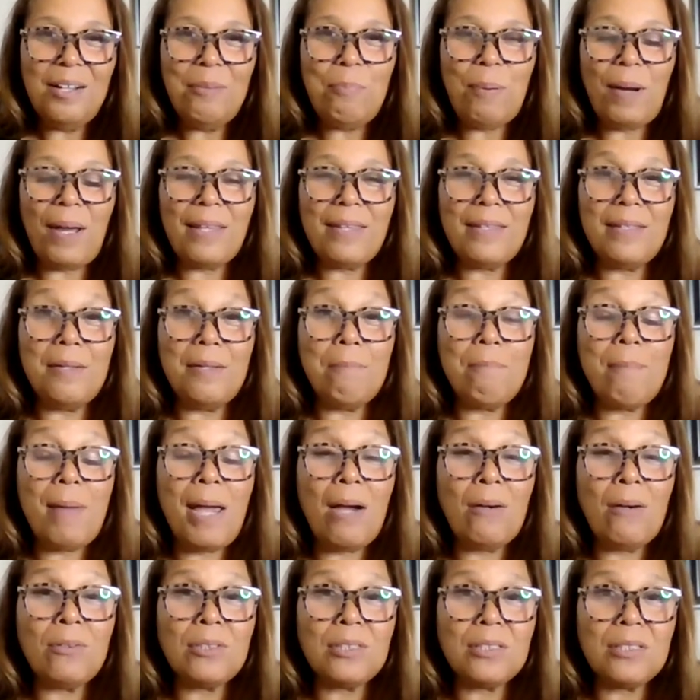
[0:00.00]
by the
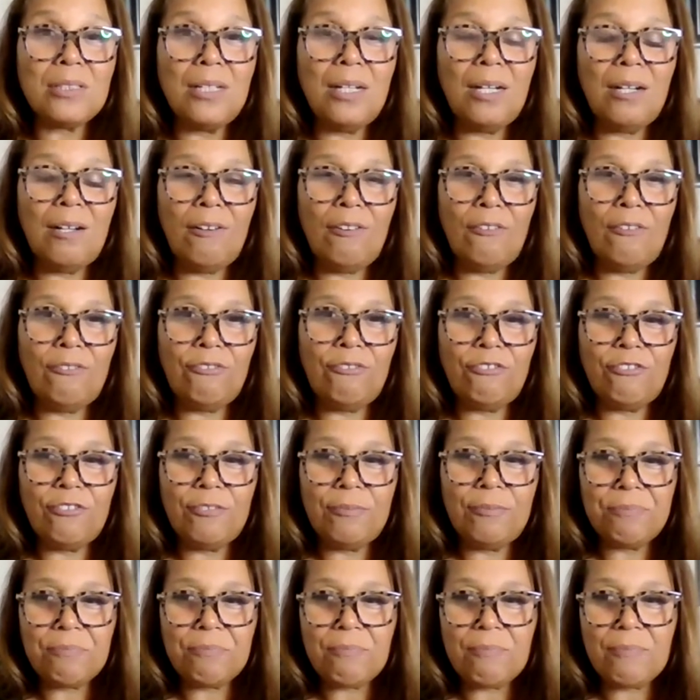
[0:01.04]
amount of
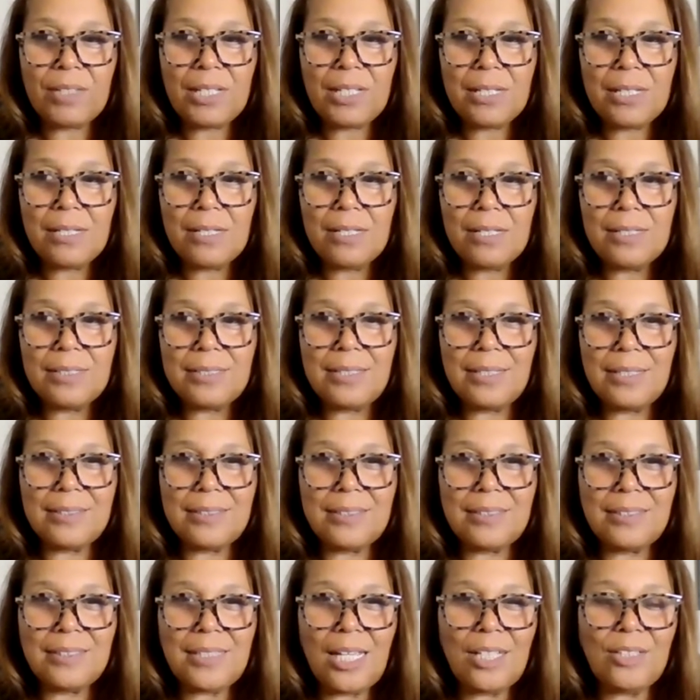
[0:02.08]

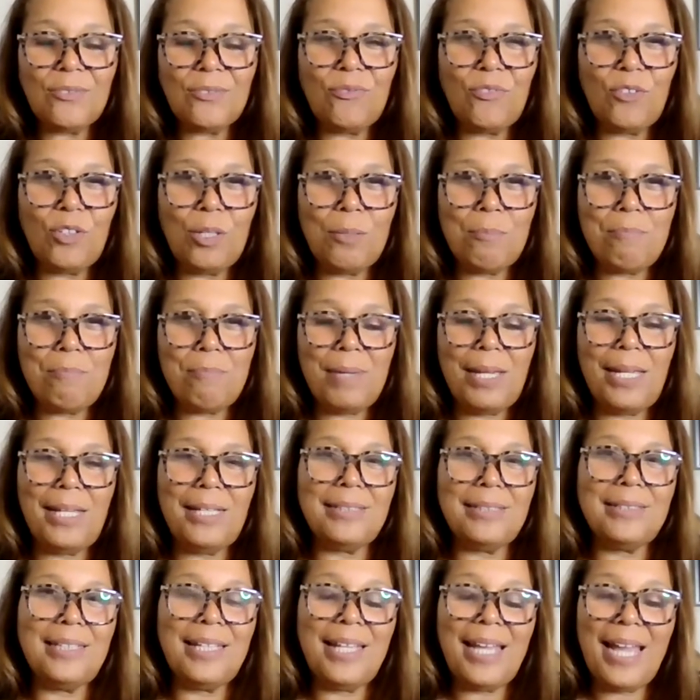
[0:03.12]
successful,
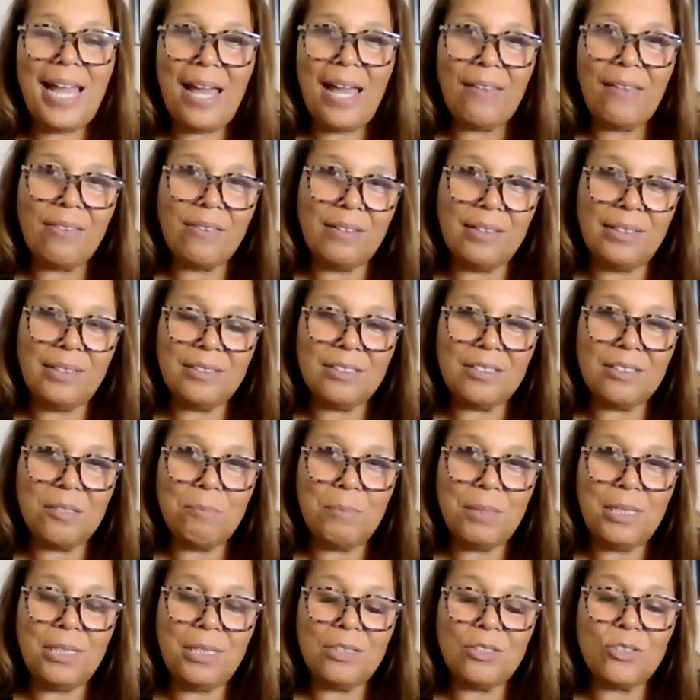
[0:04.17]
amazing athletes
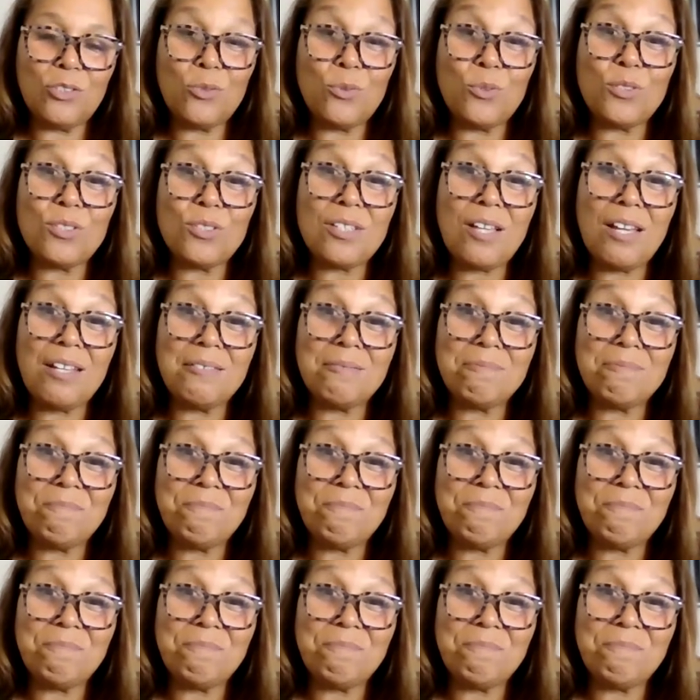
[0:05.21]
committing suicide.